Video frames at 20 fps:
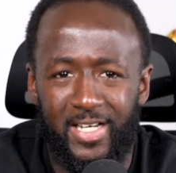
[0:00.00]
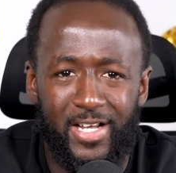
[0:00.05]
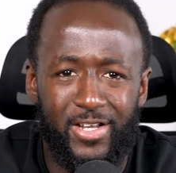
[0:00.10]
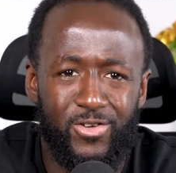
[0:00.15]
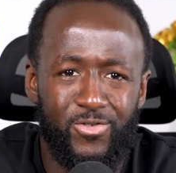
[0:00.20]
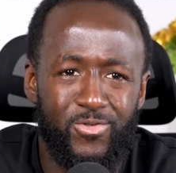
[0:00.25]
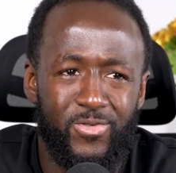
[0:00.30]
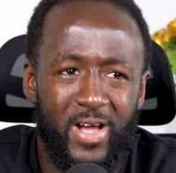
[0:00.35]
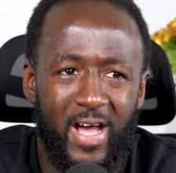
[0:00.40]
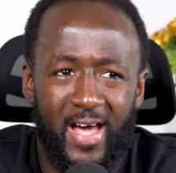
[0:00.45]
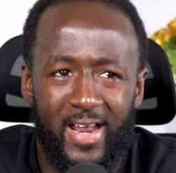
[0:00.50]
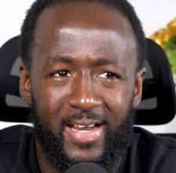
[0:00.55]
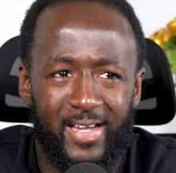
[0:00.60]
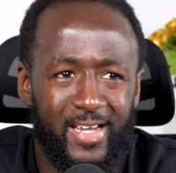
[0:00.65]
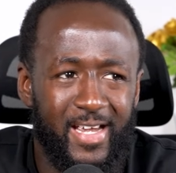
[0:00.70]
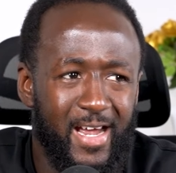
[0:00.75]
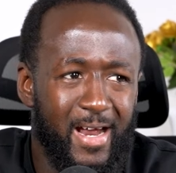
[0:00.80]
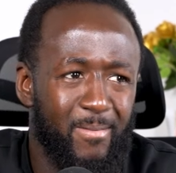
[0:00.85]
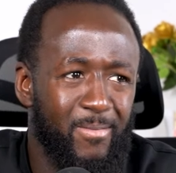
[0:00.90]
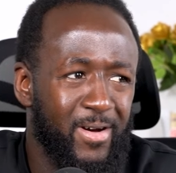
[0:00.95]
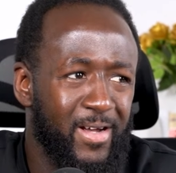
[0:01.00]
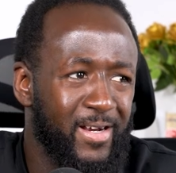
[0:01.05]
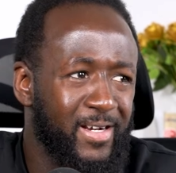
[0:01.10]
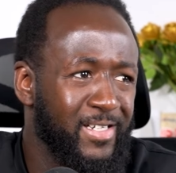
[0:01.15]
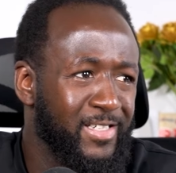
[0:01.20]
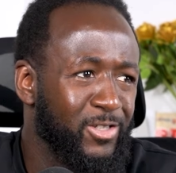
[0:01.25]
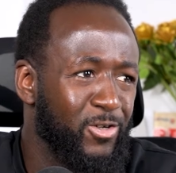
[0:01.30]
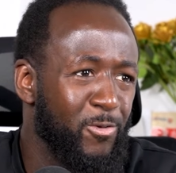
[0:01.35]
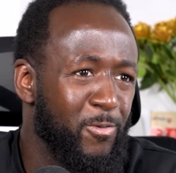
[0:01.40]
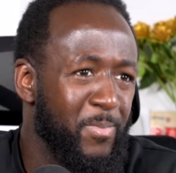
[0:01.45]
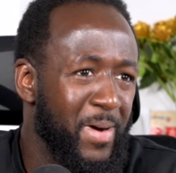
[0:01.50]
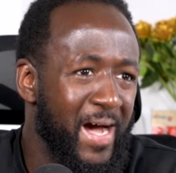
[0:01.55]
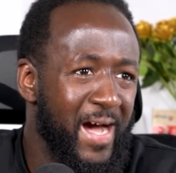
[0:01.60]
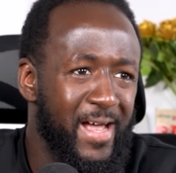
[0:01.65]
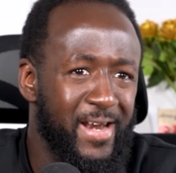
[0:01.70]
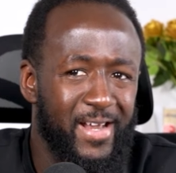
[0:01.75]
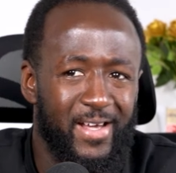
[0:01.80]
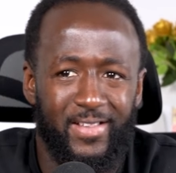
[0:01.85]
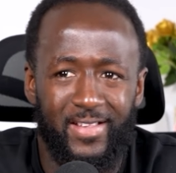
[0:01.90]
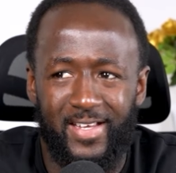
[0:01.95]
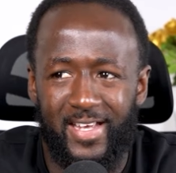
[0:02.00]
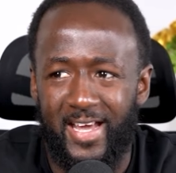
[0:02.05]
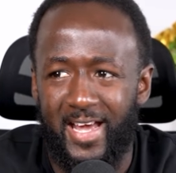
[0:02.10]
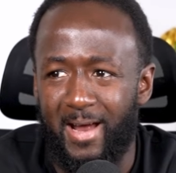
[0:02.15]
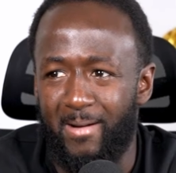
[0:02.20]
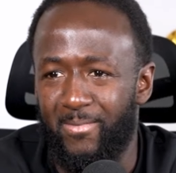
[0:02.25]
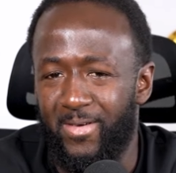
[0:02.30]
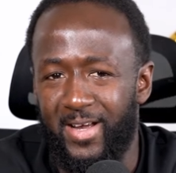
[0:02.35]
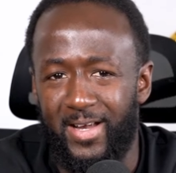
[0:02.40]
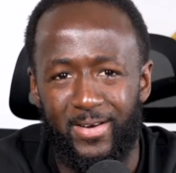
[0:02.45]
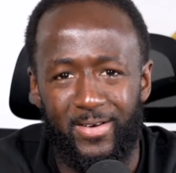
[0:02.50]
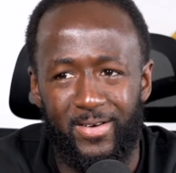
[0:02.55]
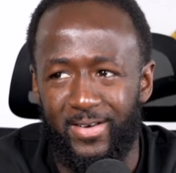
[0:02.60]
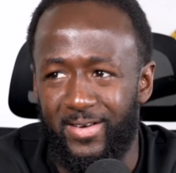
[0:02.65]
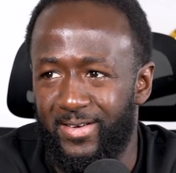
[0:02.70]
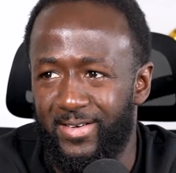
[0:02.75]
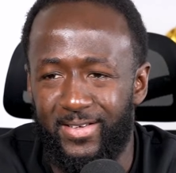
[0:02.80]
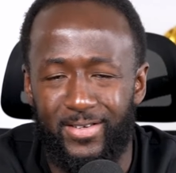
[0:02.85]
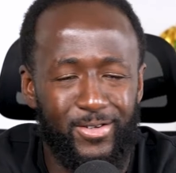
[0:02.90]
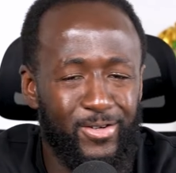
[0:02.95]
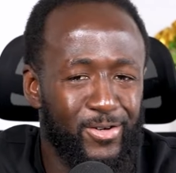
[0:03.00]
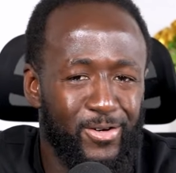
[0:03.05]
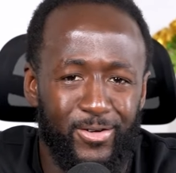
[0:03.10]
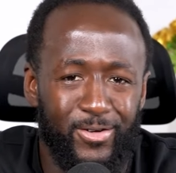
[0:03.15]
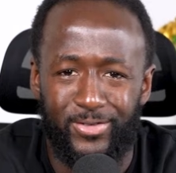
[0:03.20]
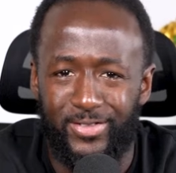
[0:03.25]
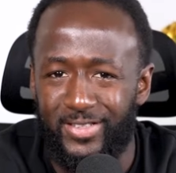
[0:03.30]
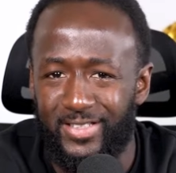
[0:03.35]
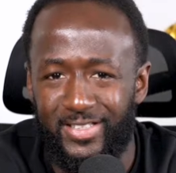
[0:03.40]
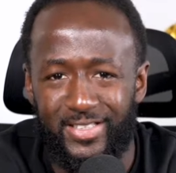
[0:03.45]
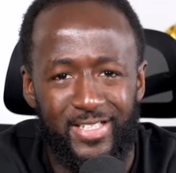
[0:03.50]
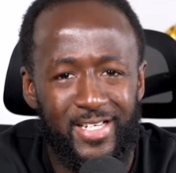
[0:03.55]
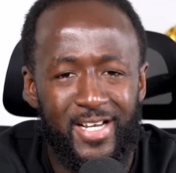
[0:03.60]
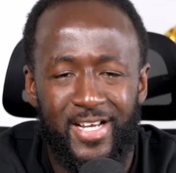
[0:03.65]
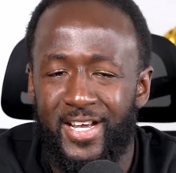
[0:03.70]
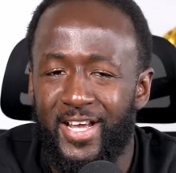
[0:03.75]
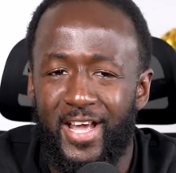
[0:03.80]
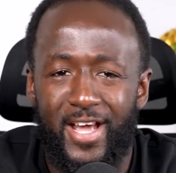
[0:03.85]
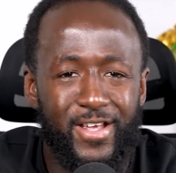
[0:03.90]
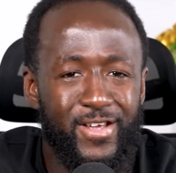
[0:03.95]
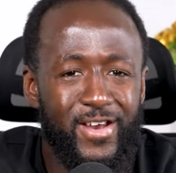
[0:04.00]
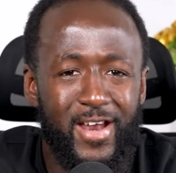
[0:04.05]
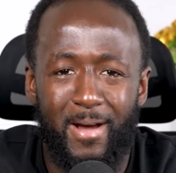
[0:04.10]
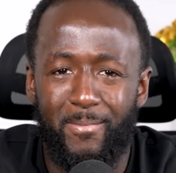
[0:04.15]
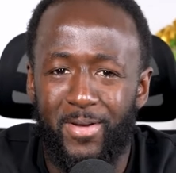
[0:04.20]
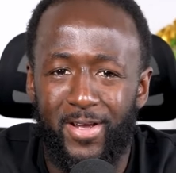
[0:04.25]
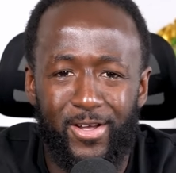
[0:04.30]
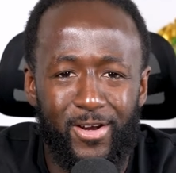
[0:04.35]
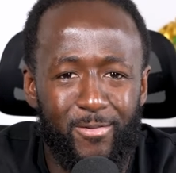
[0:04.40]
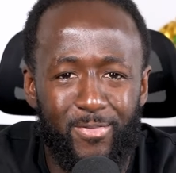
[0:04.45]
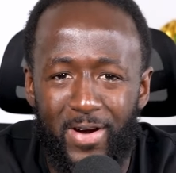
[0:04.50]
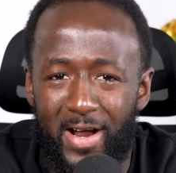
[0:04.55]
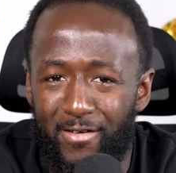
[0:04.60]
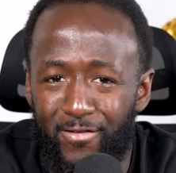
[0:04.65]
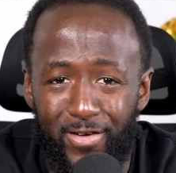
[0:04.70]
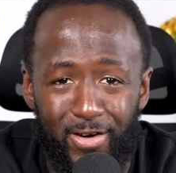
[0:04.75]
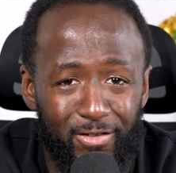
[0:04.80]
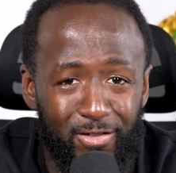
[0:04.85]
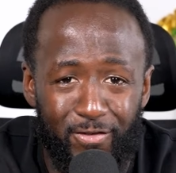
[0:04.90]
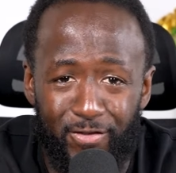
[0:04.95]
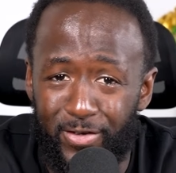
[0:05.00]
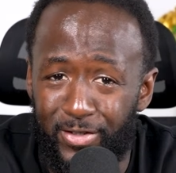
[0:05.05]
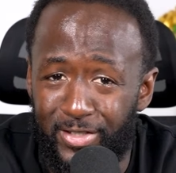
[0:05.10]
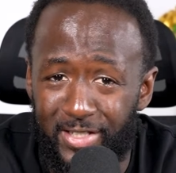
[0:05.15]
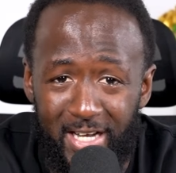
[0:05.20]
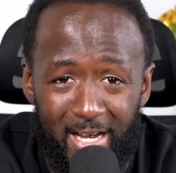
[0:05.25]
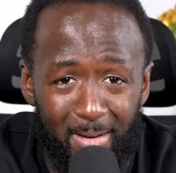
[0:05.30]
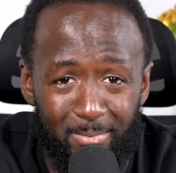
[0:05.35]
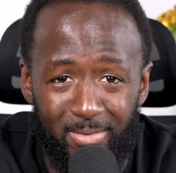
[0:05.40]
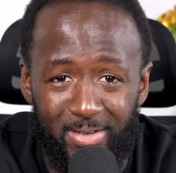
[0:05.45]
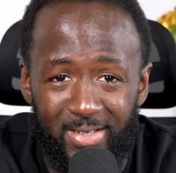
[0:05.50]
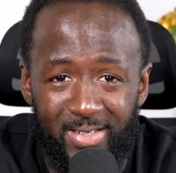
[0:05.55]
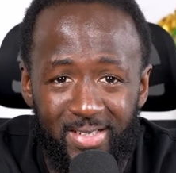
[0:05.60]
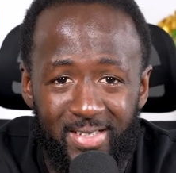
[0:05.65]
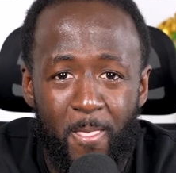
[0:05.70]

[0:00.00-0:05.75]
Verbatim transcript: And you got a camera, and let's go buy another camera, and, and you just and you're not making a profit off the first camera.